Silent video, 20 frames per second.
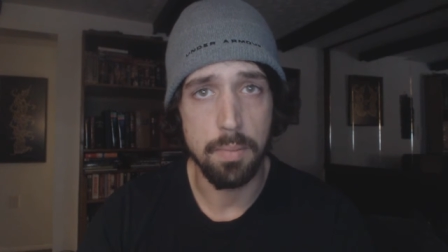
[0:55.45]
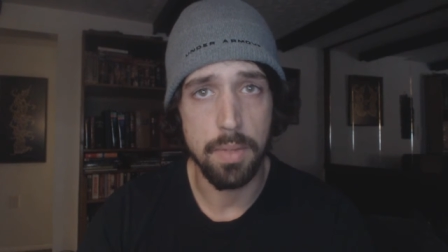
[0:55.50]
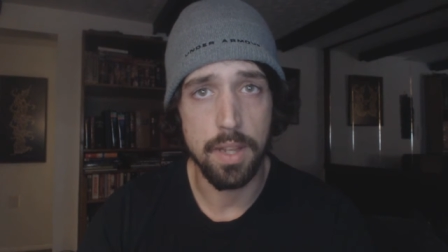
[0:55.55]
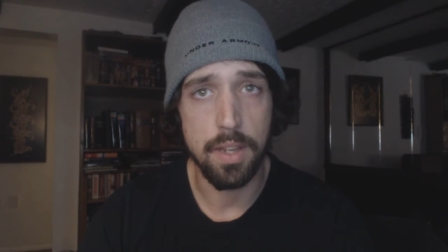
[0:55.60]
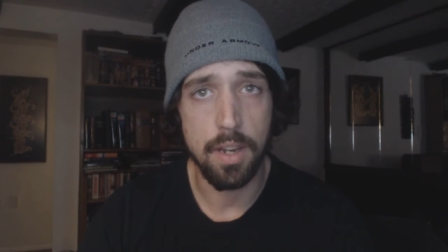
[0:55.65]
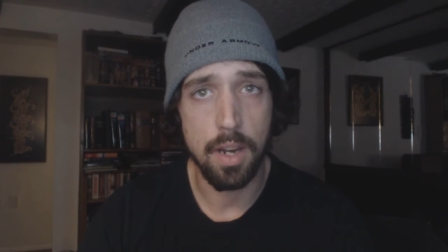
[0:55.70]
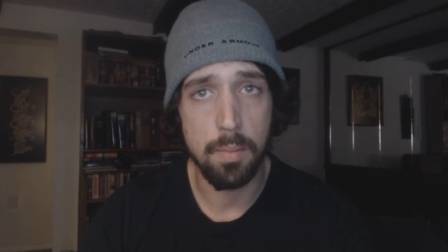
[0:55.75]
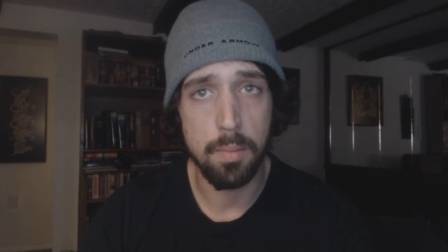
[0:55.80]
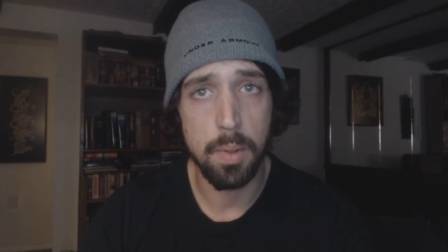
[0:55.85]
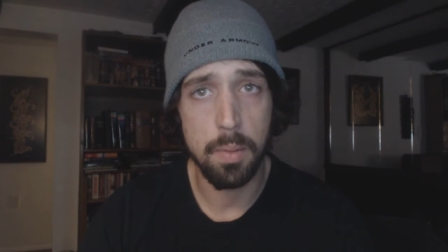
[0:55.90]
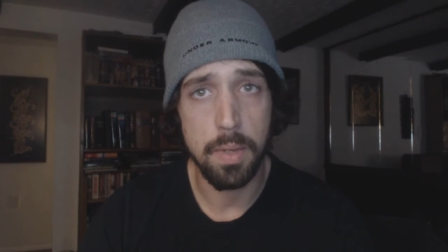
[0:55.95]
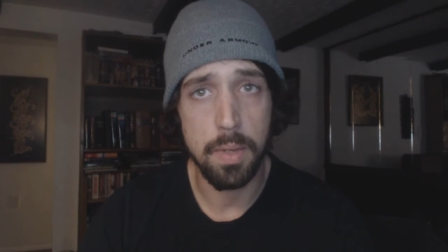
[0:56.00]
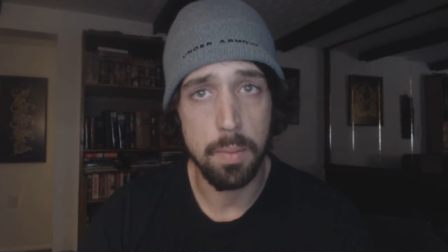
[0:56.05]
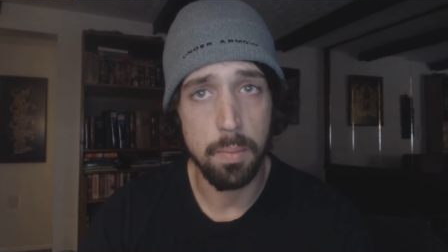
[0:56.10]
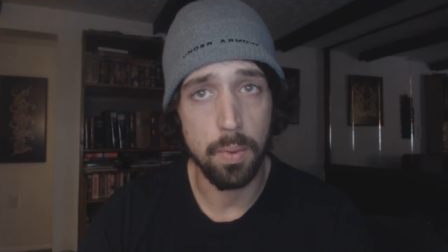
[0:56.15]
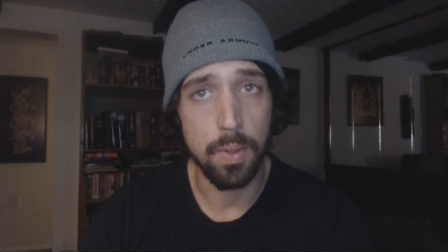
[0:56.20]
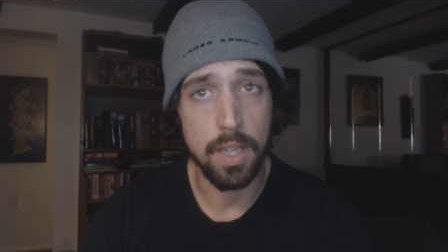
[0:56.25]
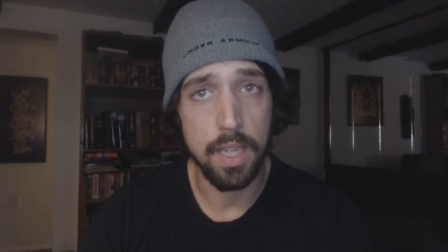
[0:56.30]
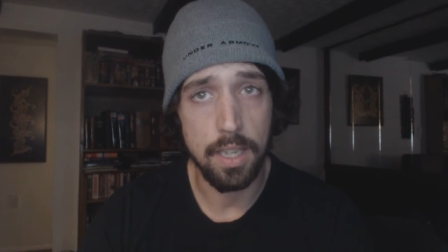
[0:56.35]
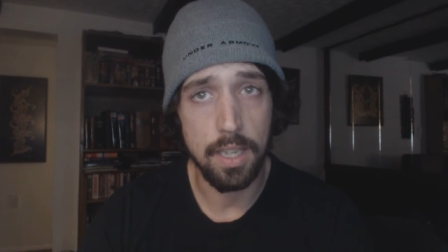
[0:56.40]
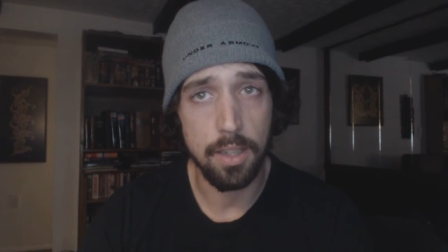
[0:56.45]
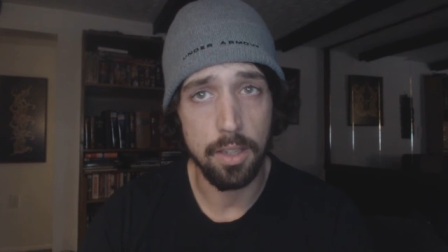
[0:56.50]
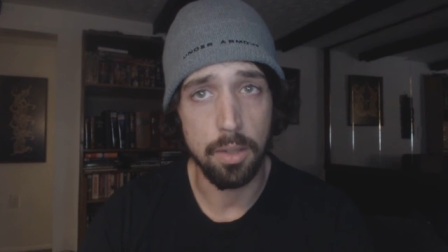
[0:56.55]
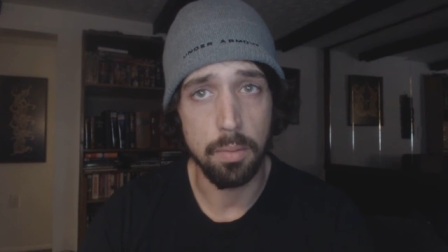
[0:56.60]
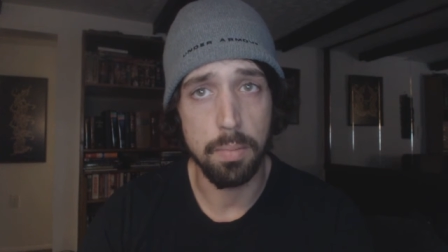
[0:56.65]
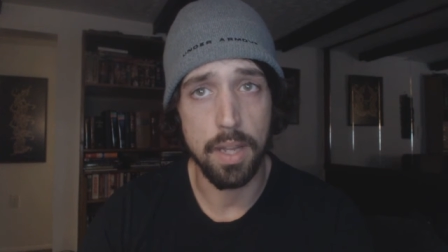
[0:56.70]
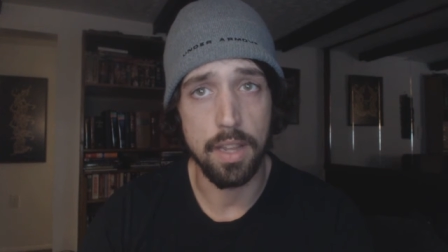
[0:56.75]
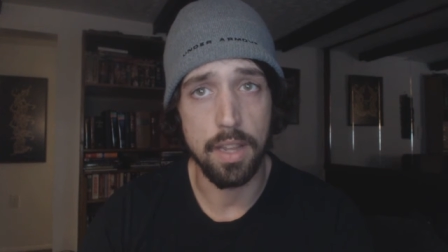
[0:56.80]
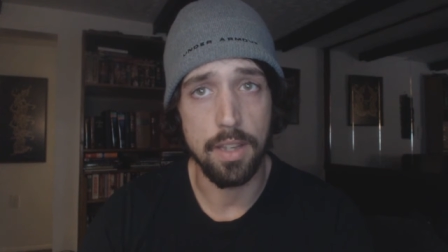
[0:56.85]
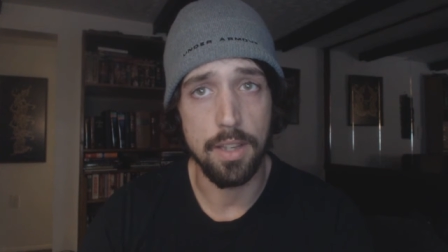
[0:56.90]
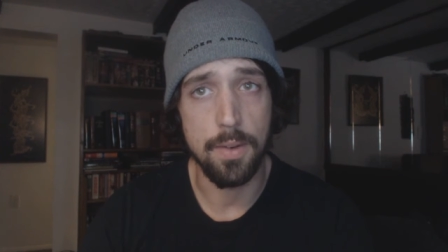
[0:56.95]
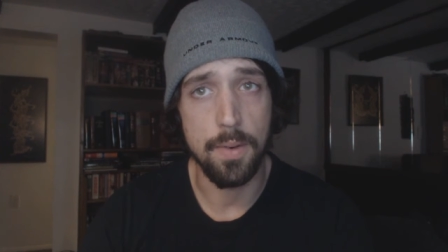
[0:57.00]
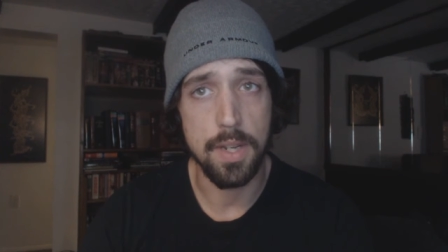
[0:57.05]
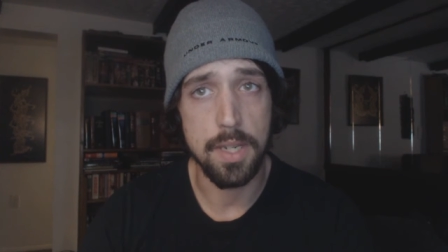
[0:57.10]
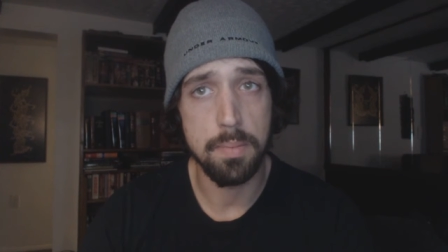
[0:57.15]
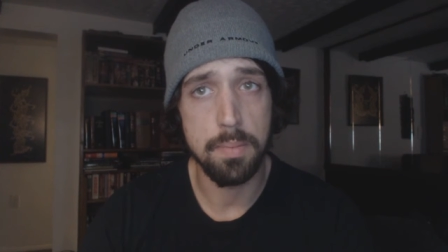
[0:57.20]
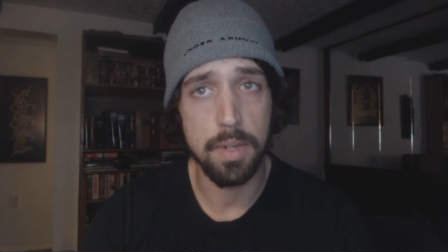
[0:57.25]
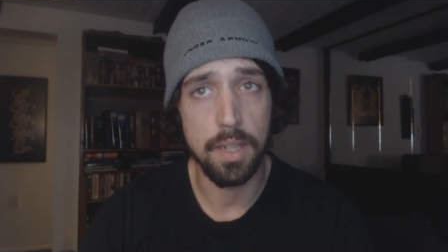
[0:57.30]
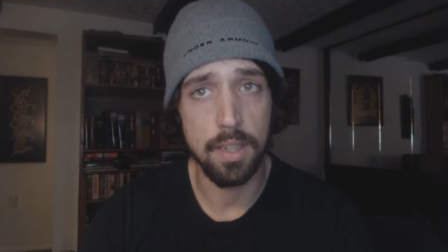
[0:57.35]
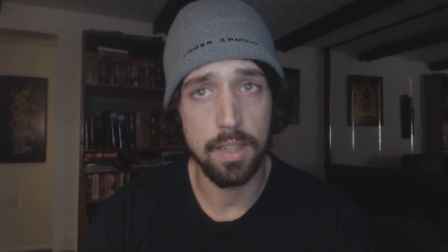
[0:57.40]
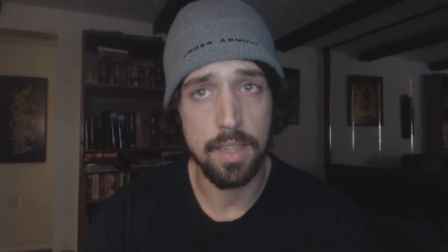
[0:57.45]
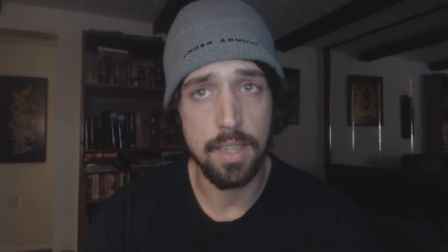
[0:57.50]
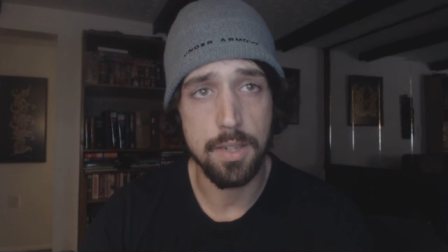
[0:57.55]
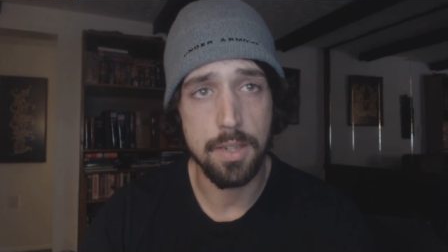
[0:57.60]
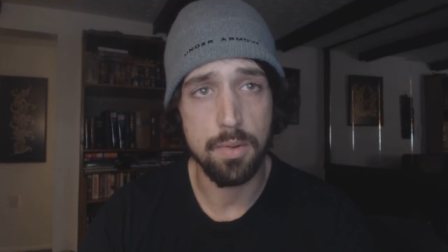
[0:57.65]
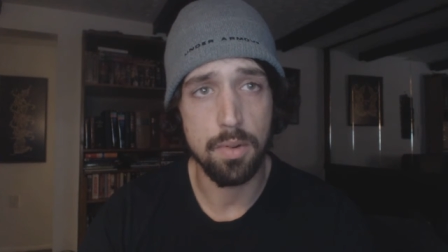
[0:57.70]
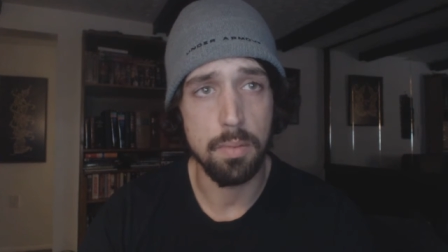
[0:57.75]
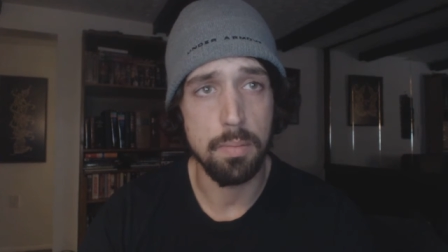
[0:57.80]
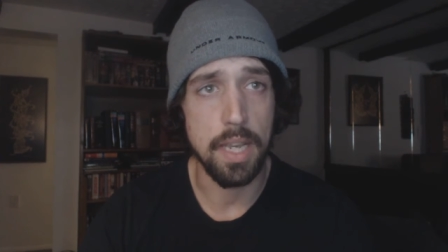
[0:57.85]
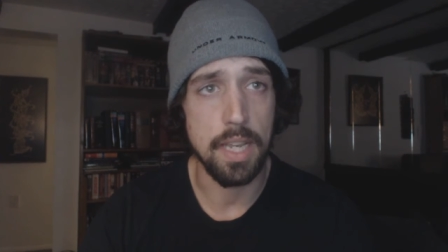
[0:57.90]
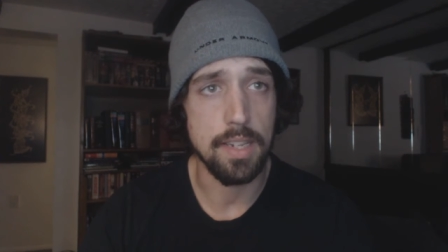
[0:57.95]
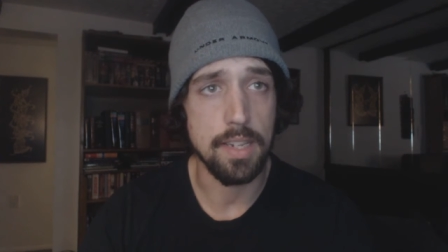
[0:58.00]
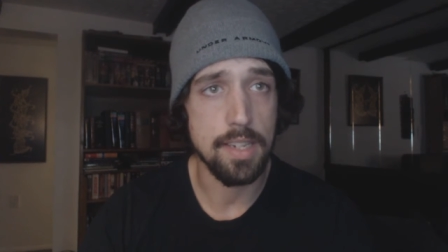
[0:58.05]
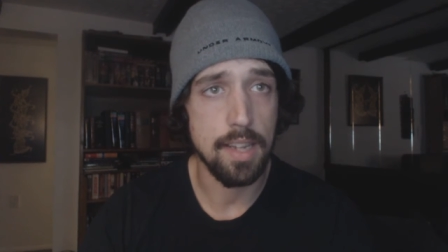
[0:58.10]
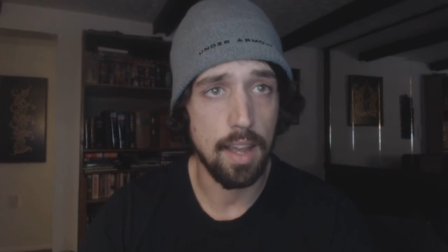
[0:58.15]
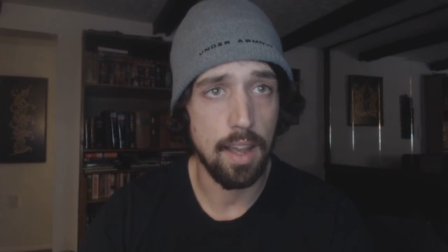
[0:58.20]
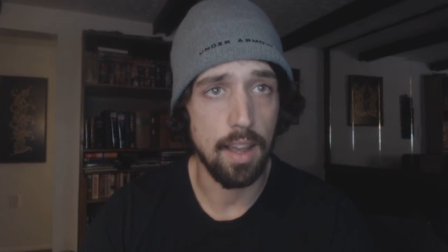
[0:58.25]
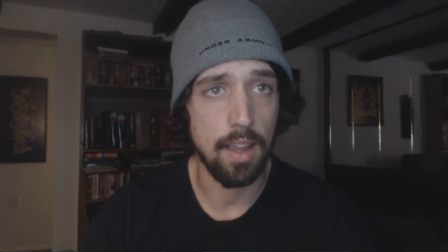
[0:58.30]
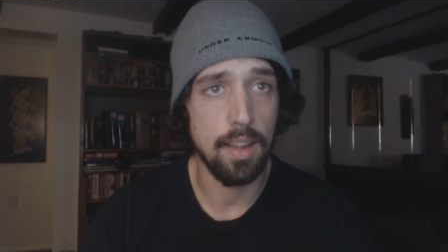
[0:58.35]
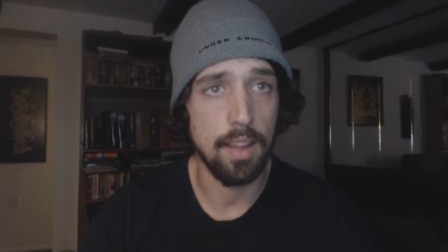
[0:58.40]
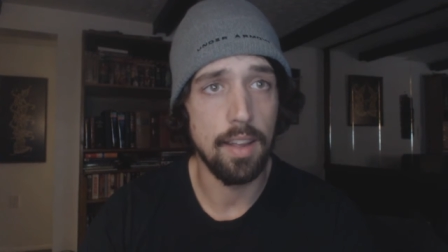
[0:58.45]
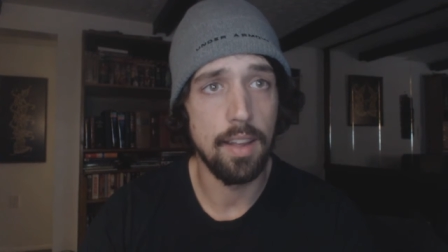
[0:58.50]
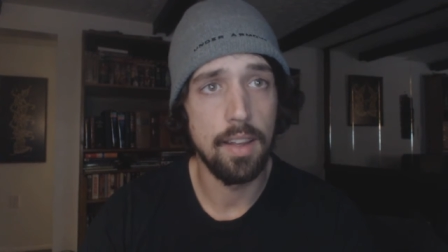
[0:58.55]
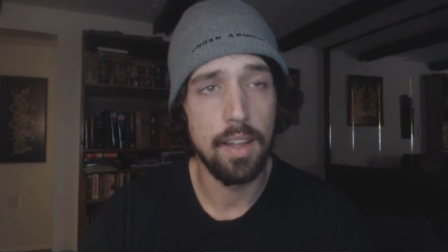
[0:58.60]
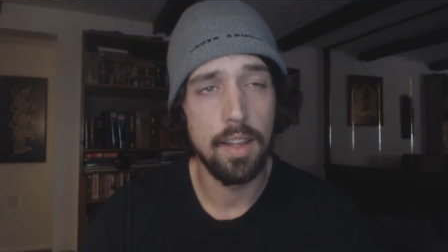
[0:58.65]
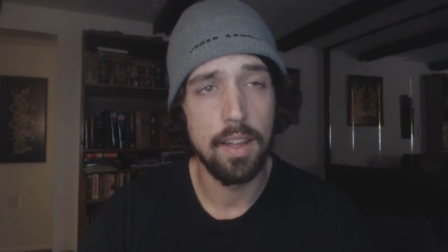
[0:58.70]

but the number of people killed by the U.S. police remains high.